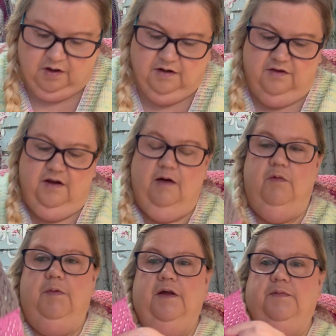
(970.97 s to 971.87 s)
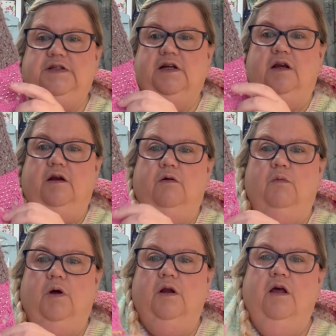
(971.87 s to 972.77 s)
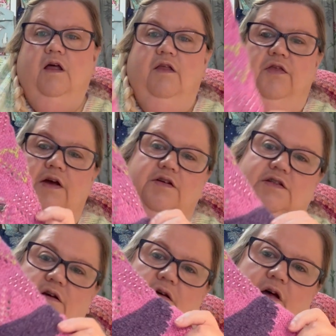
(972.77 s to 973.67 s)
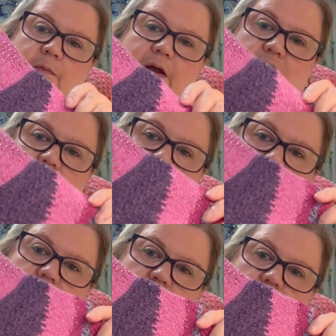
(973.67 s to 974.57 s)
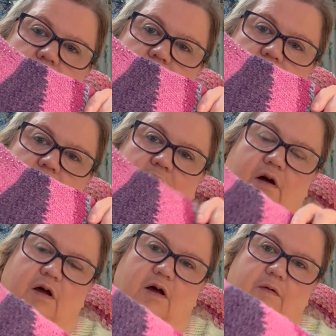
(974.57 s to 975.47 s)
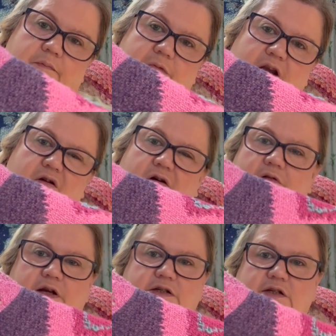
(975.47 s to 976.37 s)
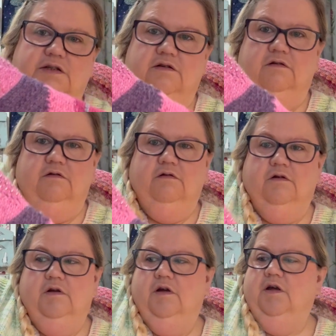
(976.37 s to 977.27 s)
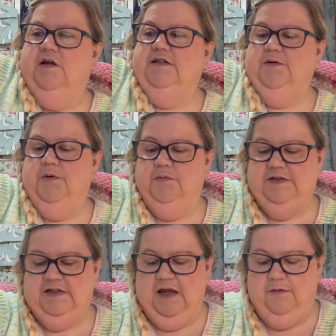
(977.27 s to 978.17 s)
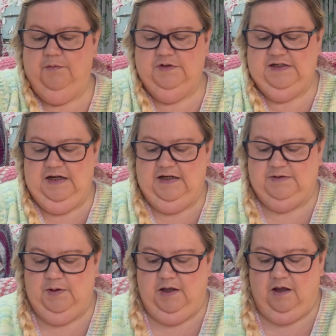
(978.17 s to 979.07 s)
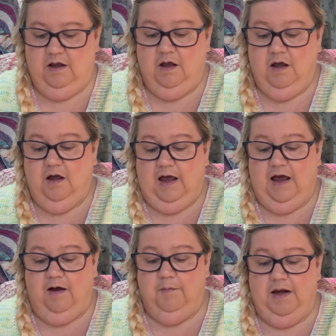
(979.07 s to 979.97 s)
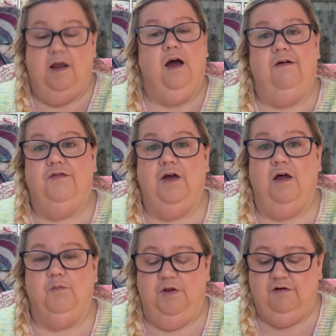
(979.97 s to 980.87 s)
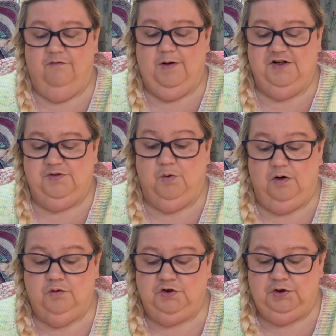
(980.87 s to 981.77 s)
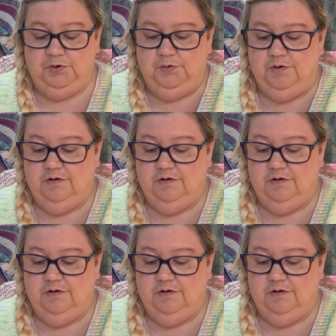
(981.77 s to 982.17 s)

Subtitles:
I don't think that would be a particularly long one. Those are a bit longer. They're not horrendous. So we will see. We'll see next week how many I have done, whether I've managed 1 or 2.